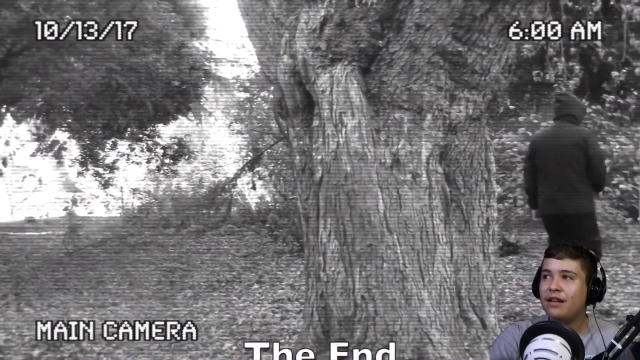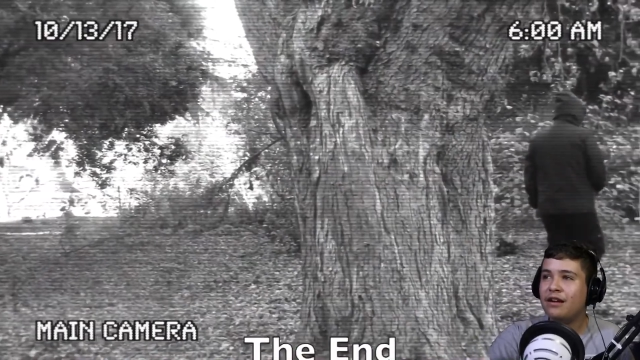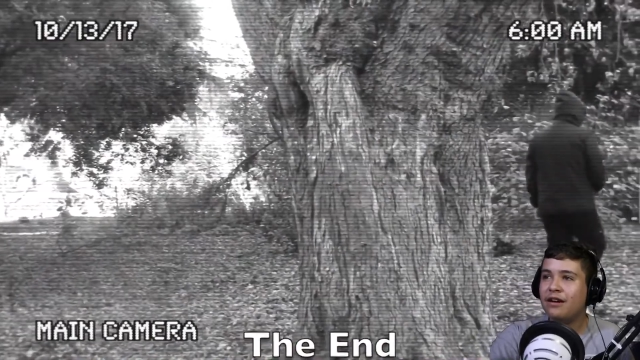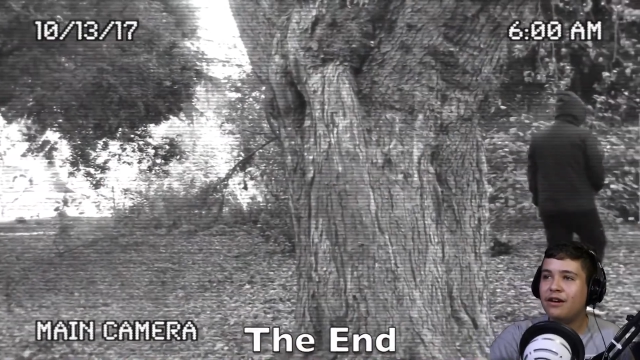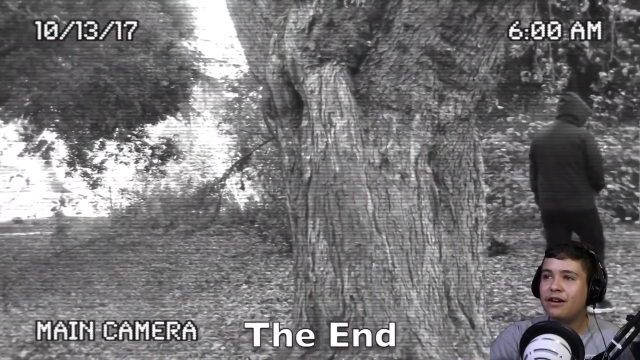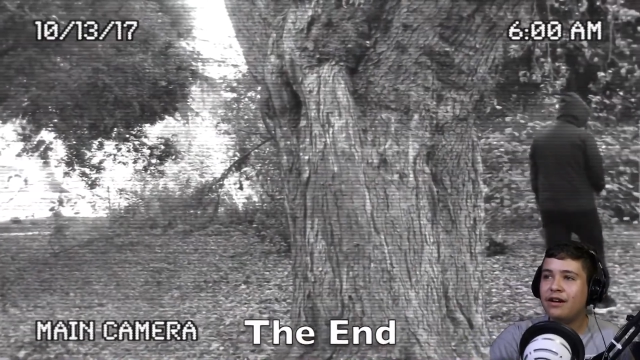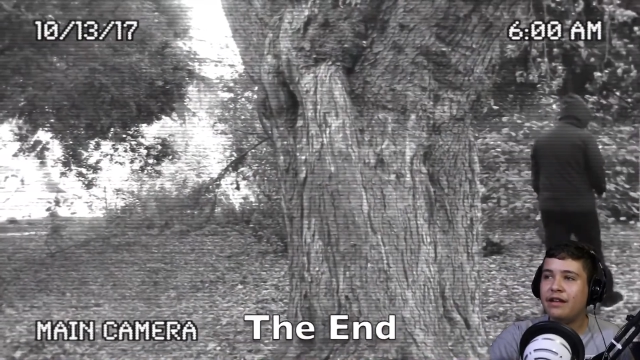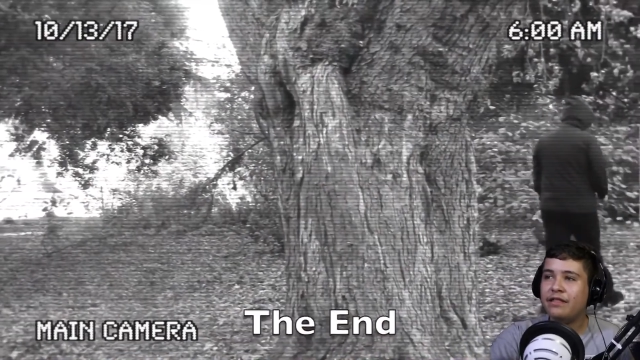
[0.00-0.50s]

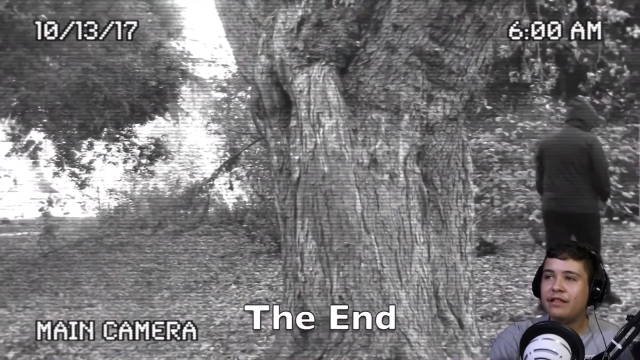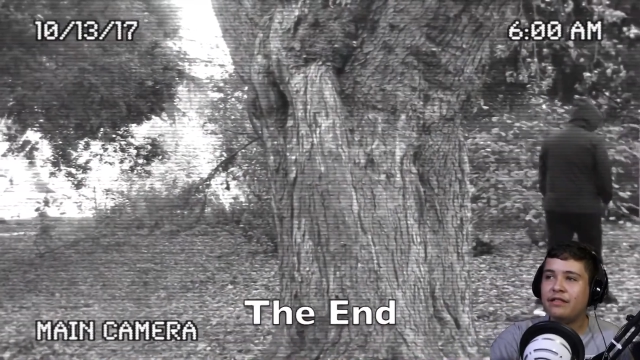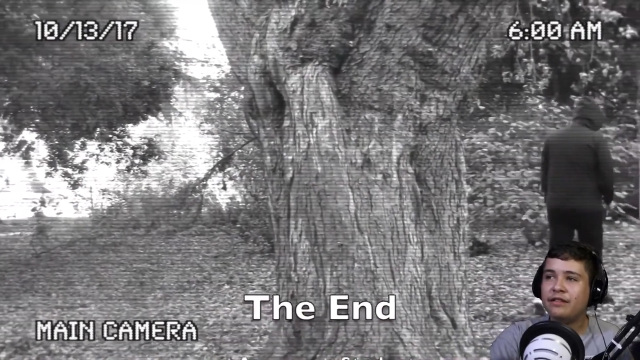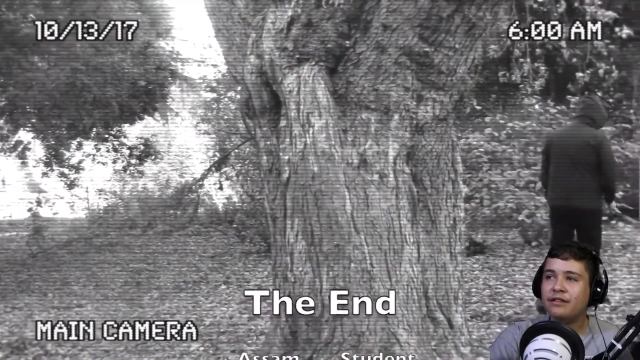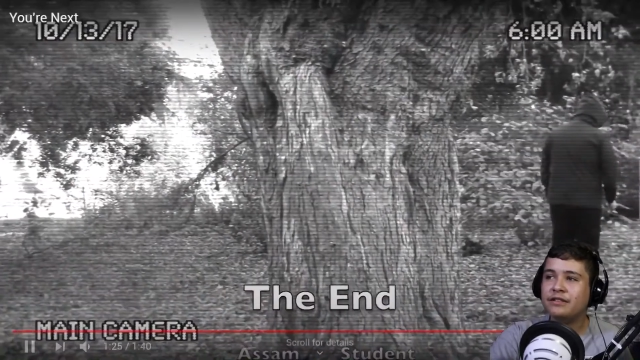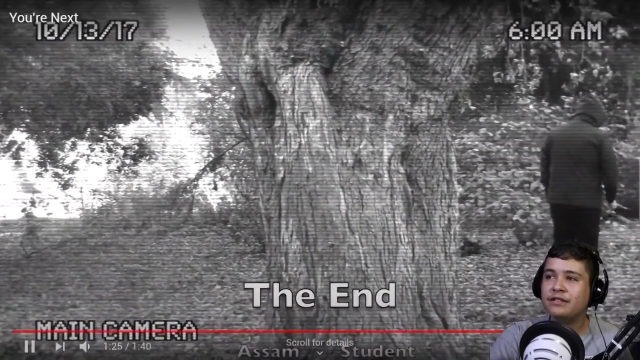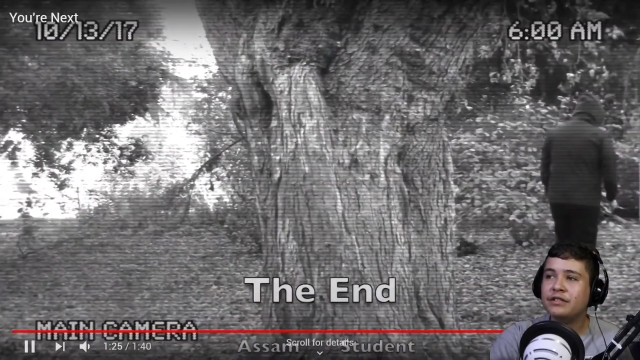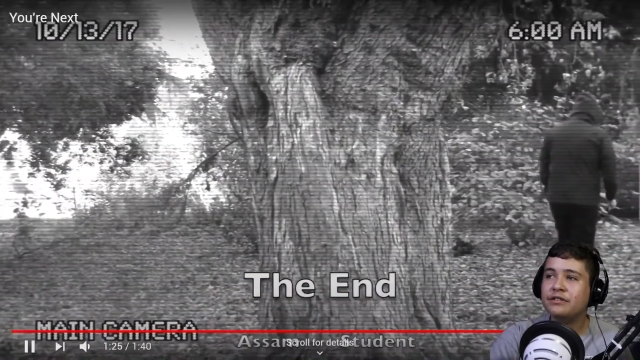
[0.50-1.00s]
Alright, and then
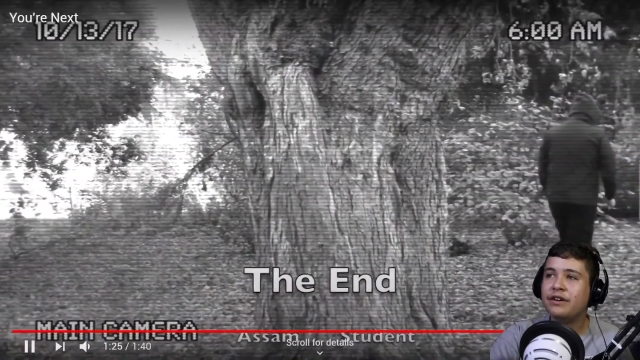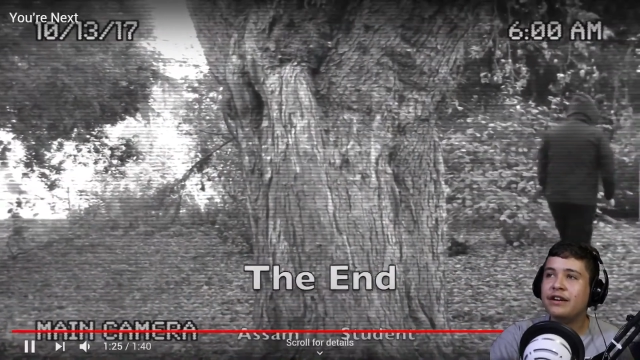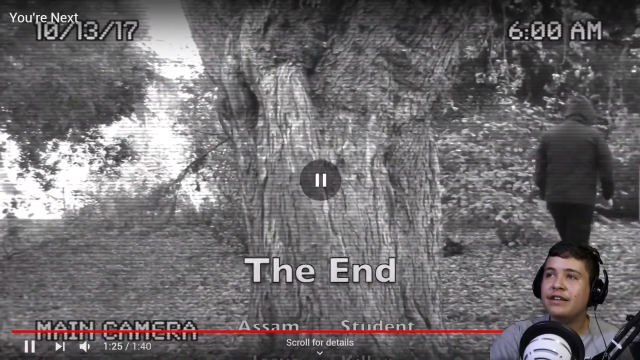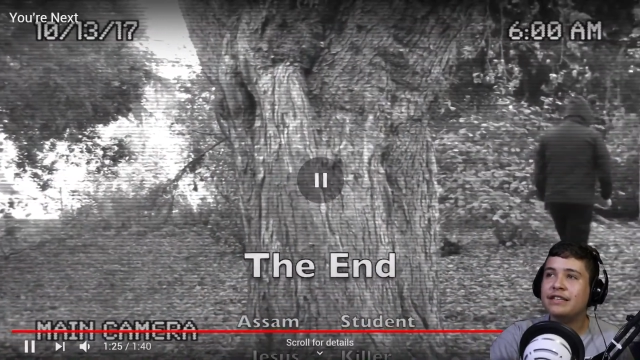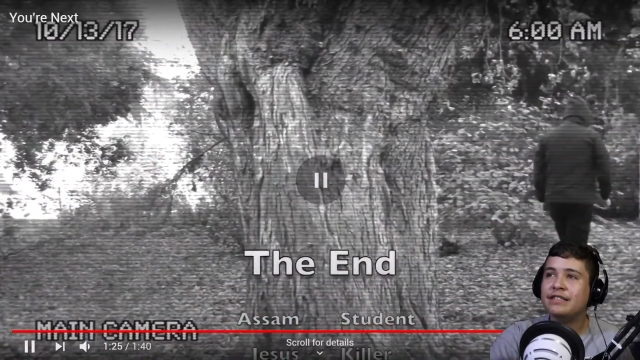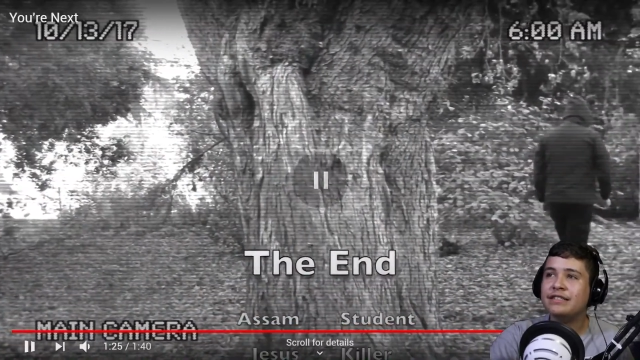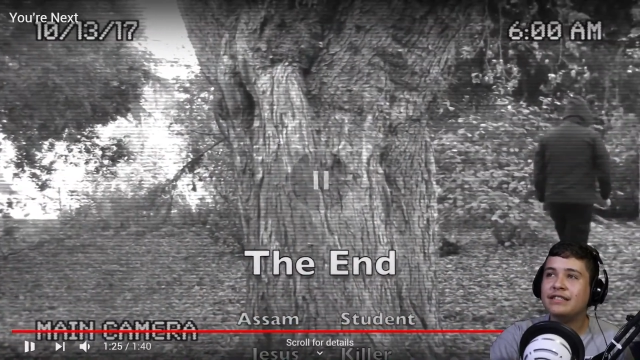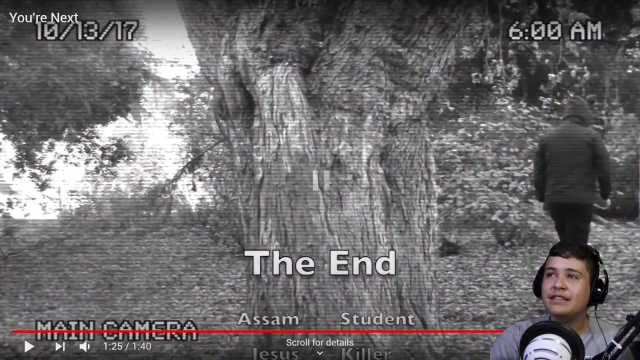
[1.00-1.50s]
there's the
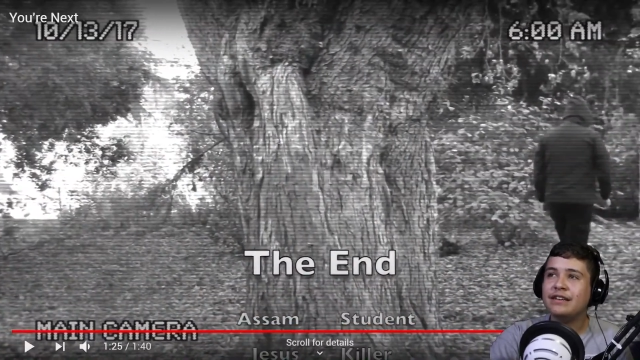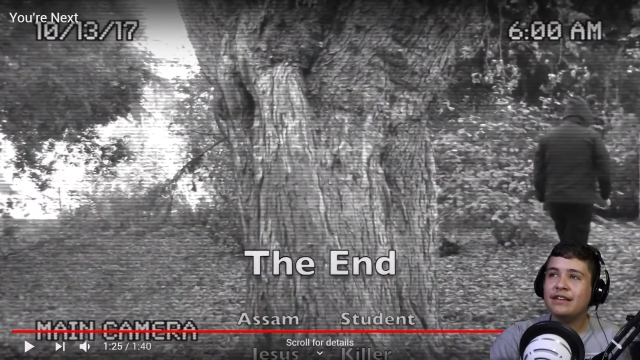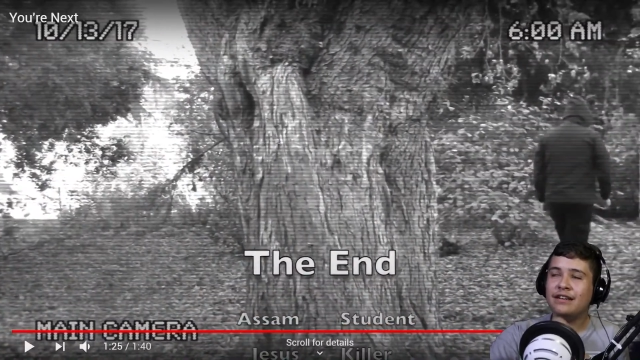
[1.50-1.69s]
credits.